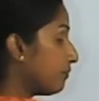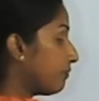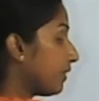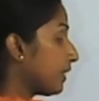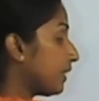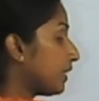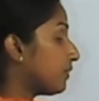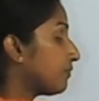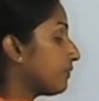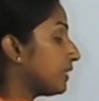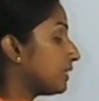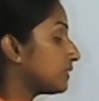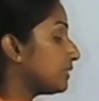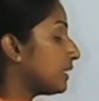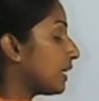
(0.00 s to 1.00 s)
When it
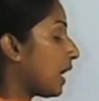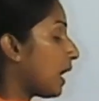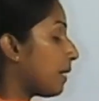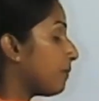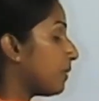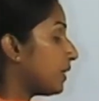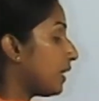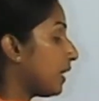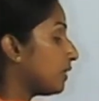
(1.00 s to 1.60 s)
fills the carbon